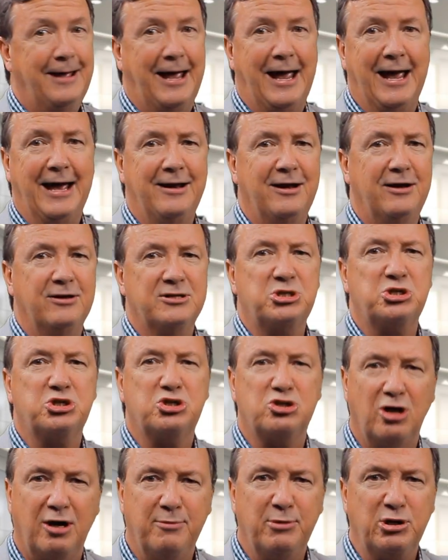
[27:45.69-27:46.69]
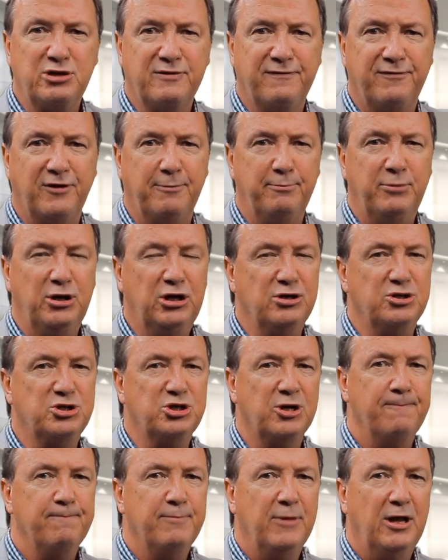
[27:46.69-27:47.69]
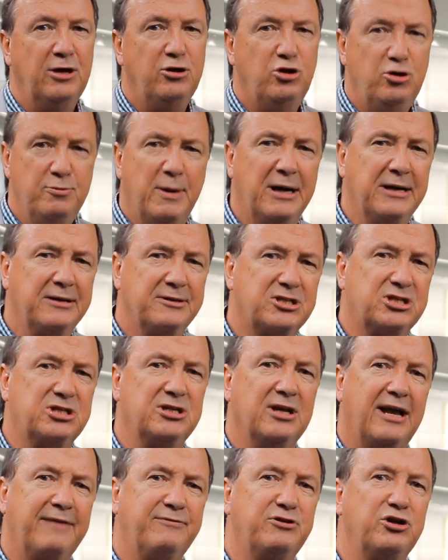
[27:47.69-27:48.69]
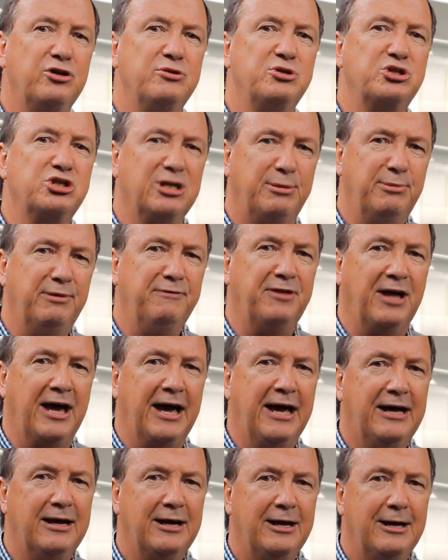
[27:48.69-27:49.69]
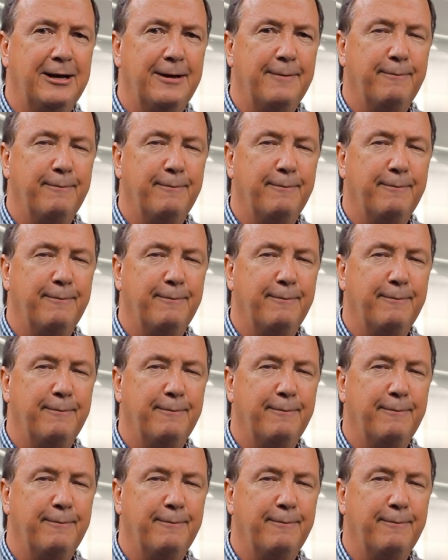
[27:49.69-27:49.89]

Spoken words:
And it's so much fun, because you might still have to do some of that,